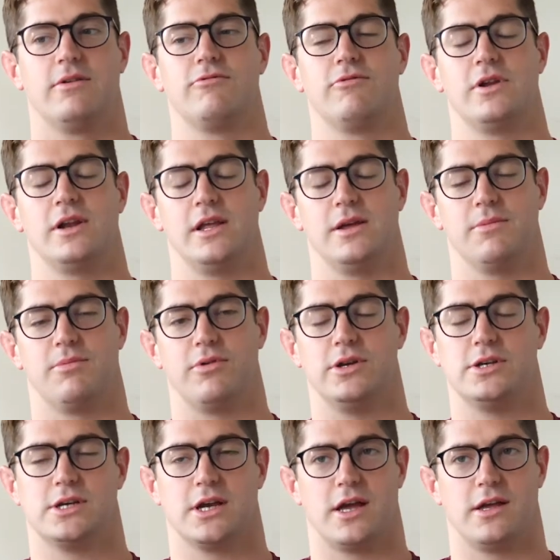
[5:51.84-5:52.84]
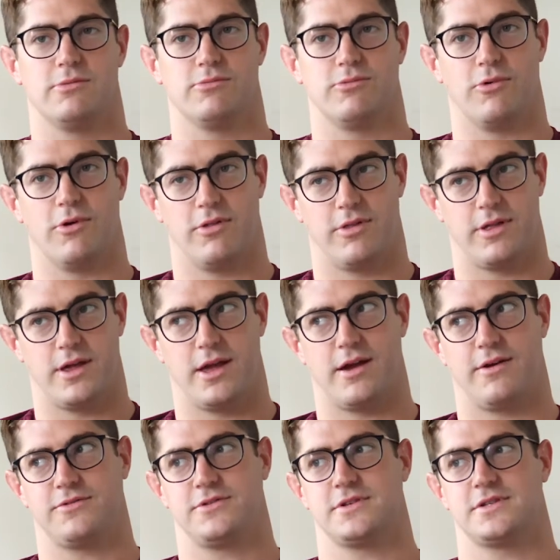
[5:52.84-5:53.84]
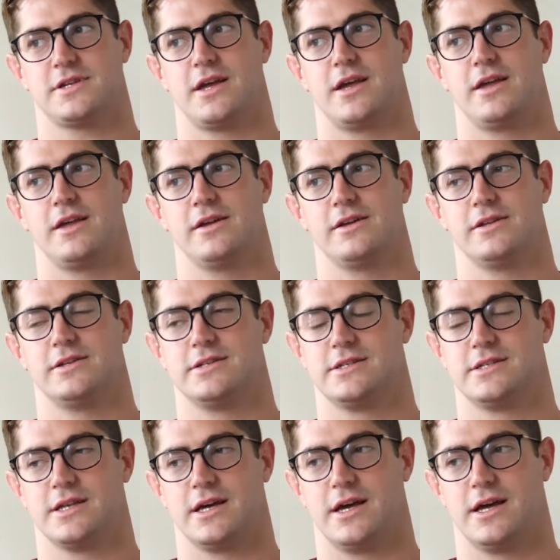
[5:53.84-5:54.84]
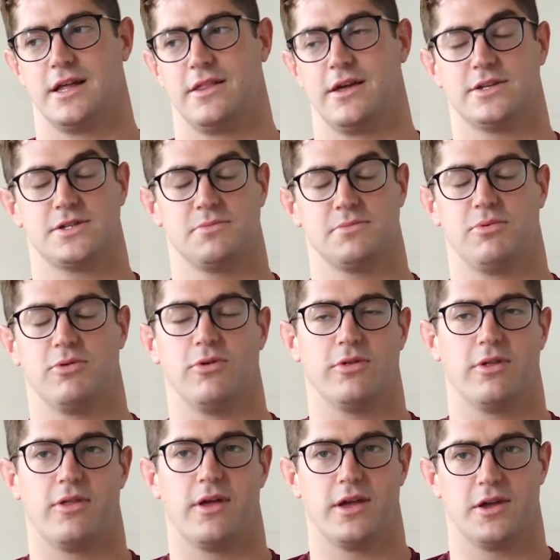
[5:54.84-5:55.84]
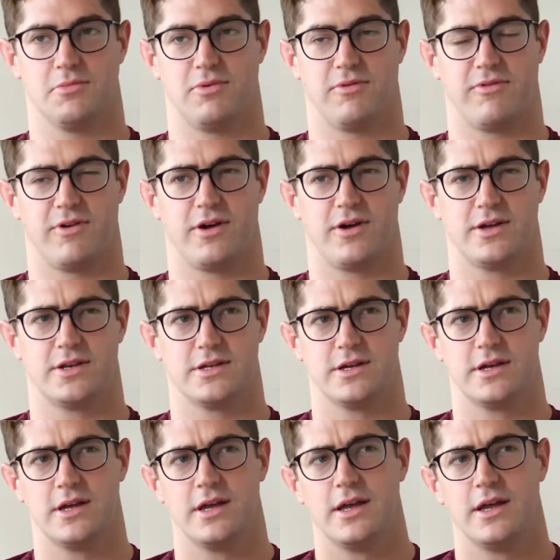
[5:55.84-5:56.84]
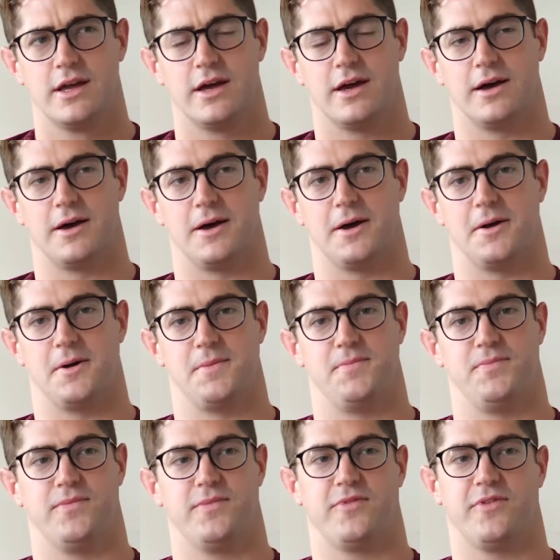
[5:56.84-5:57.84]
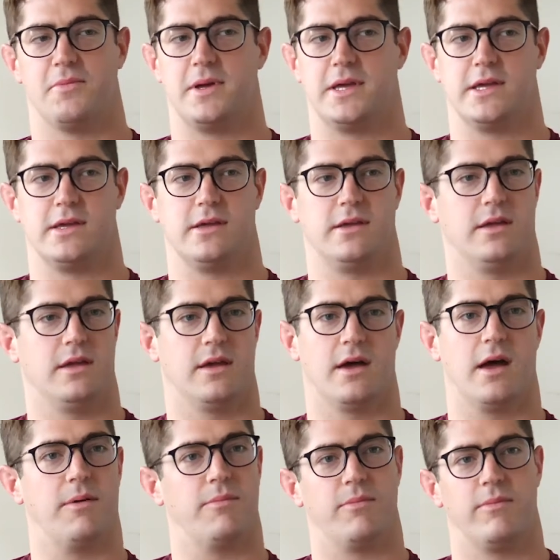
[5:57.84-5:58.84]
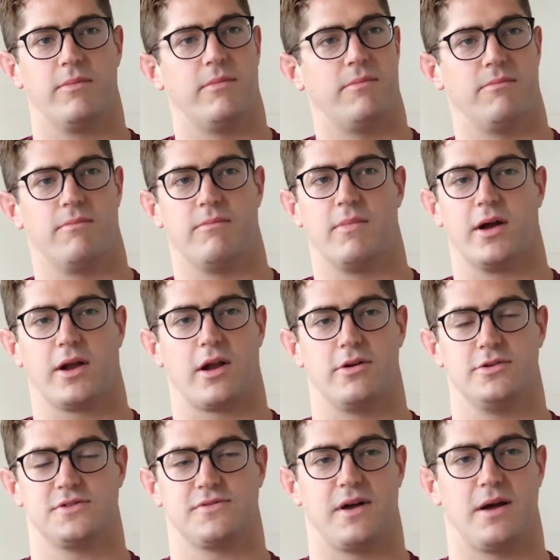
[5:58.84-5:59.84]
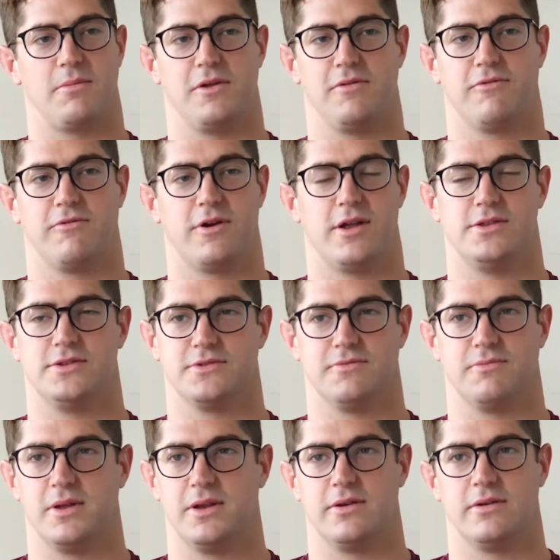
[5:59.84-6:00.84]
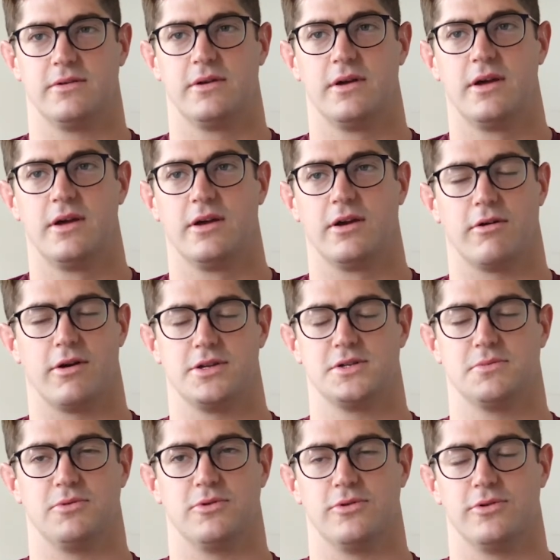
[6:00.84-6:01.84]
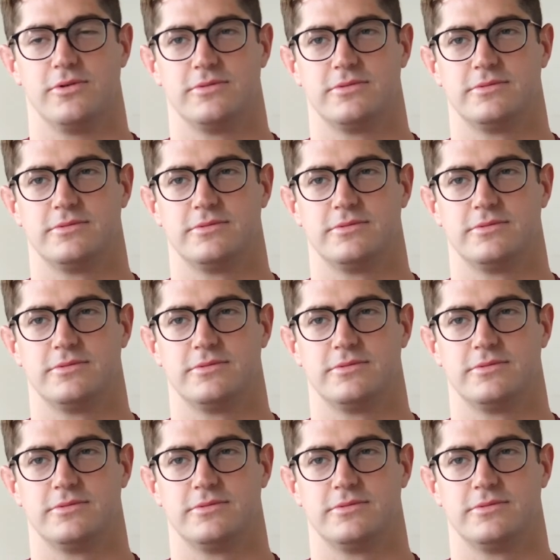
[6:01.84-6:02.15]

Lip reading: really appreciate what they have to say and their support that they can provide. For me, yeah, my close family and friends have been great support.